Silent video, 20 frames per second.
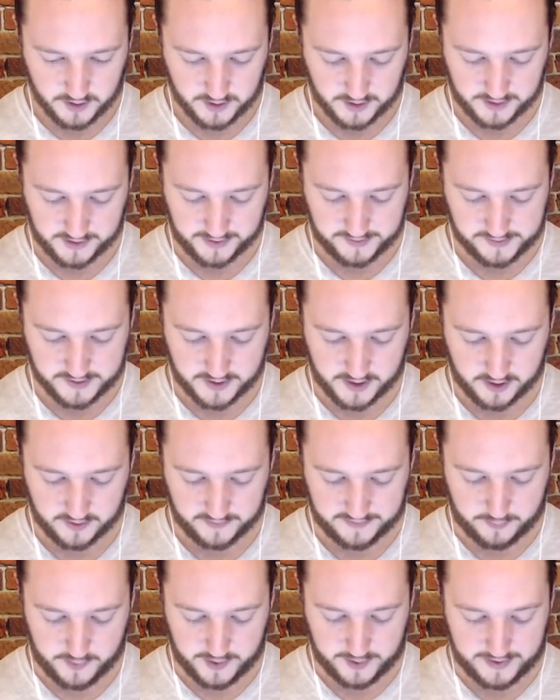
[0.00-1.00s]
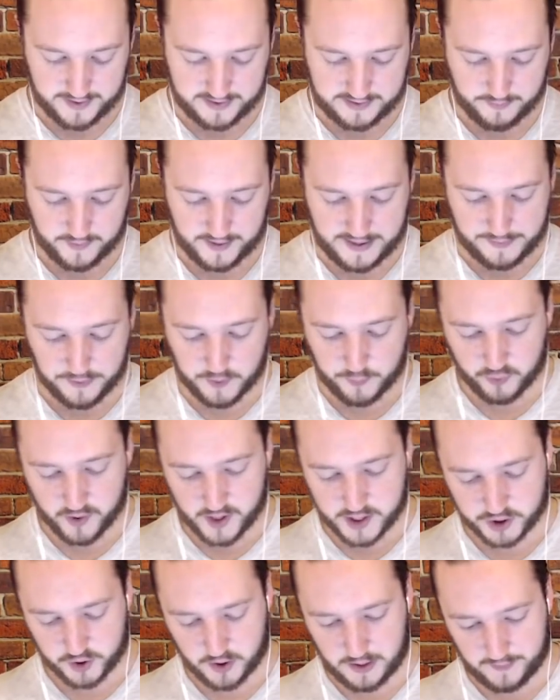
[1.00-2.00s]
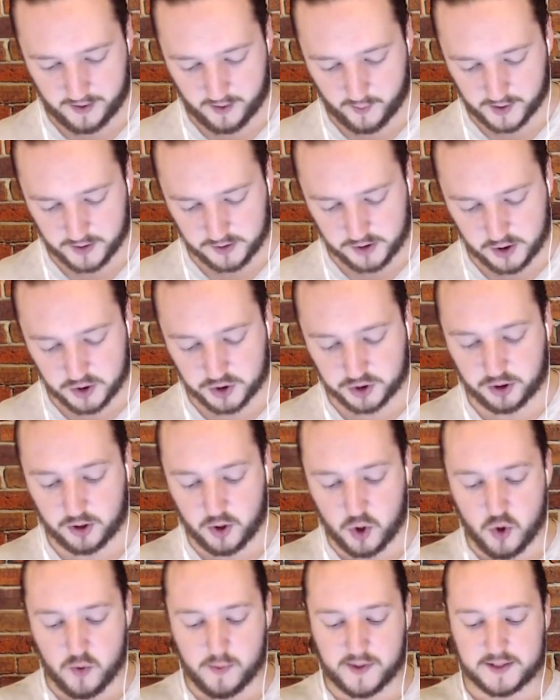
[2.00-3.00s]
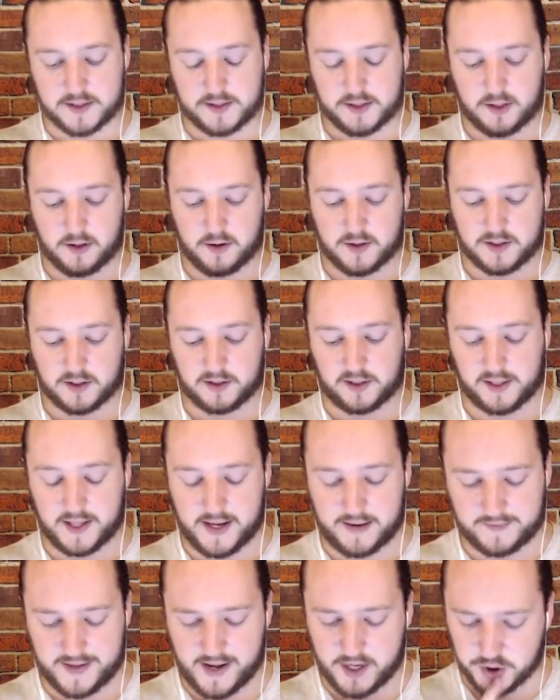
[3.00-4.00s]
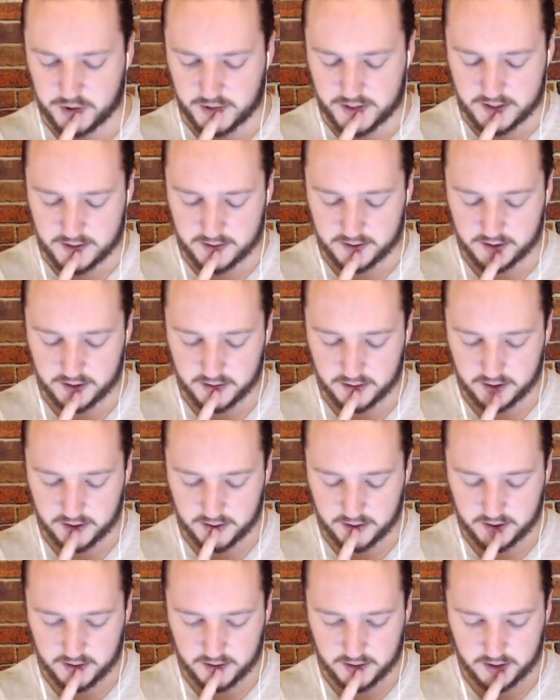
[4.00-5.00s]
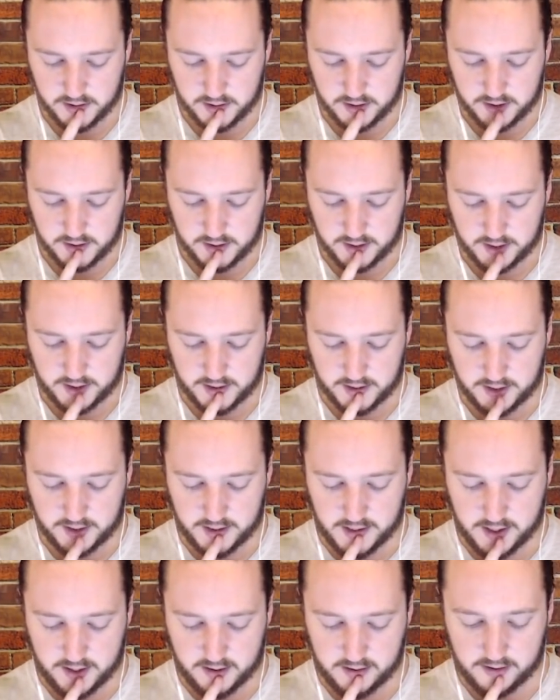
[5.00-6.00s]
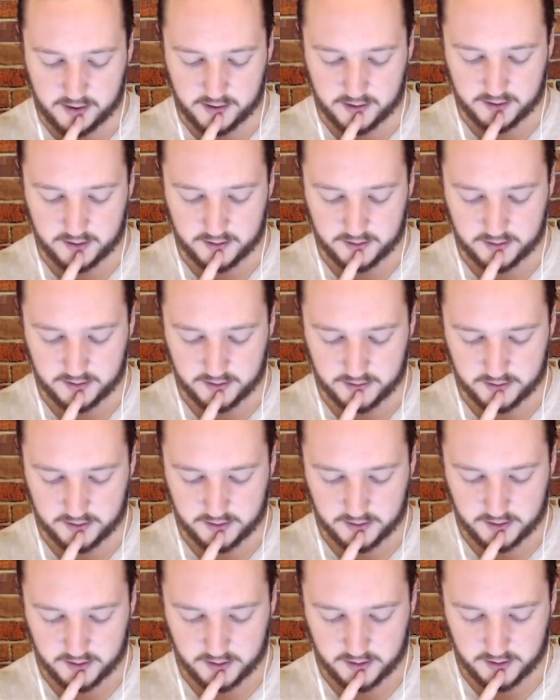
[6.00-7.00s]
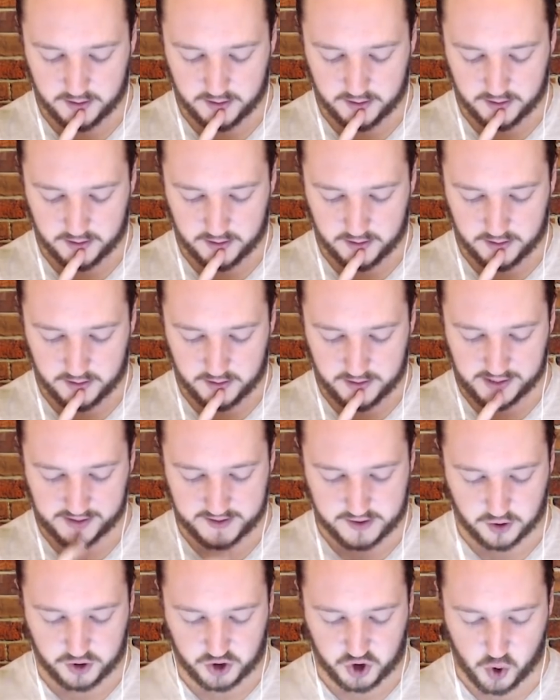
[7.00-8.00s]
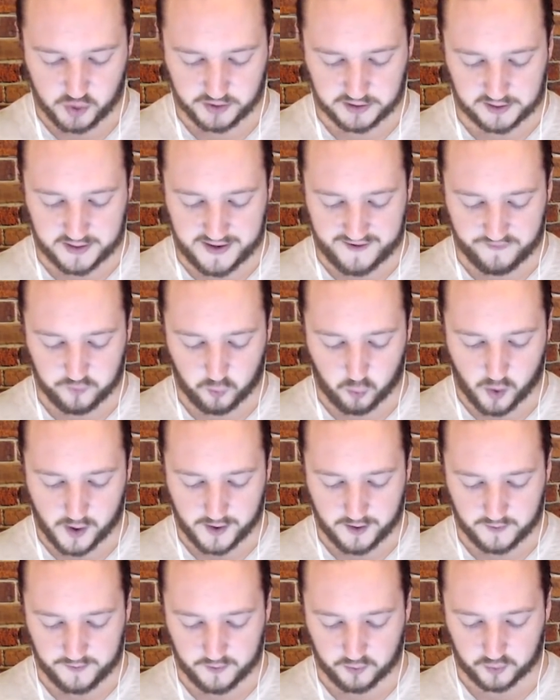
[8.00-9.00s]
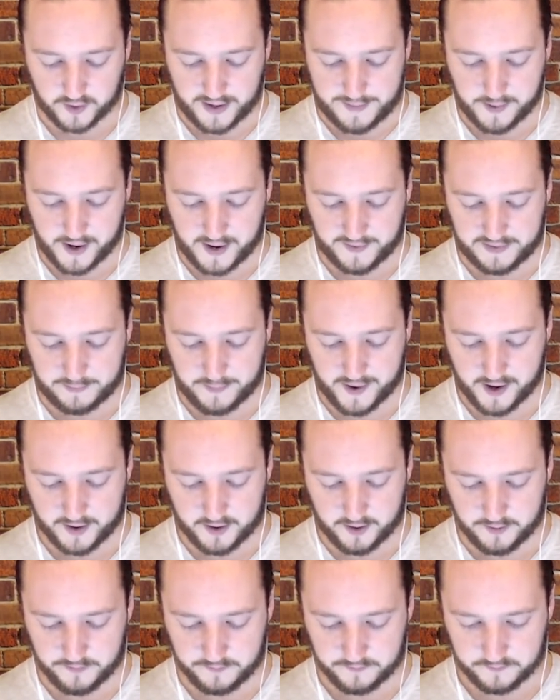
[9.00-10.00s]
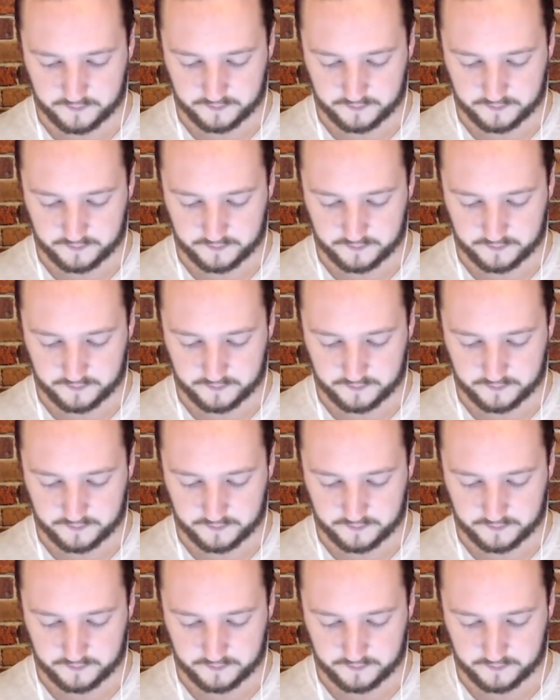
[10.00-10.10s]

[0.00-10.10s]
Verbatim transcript: And uh, we can the, keep the pressure up. Now, I want to do two Musketeers on the left. Actually, uh... Yeah, let's go two on the left, one on the right behind the Pekka.